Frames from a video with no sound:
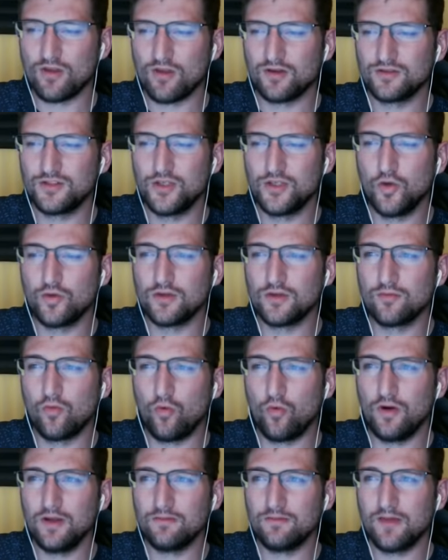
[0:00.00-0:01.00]
2 in the
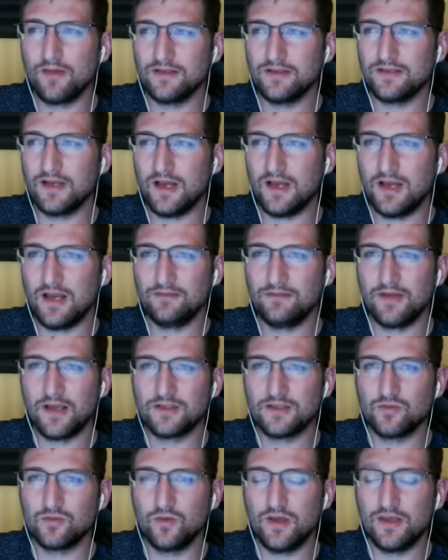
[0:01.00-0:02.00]
morning my time
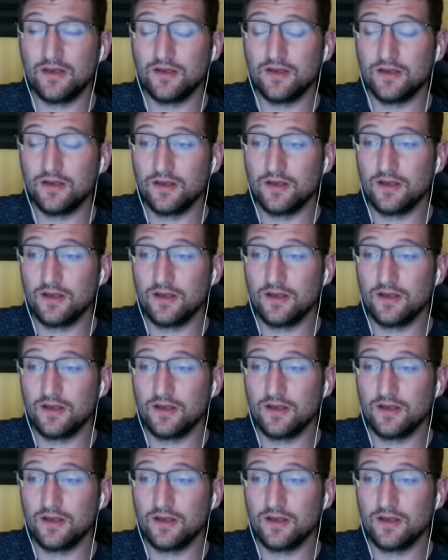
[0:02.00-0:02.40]
next week.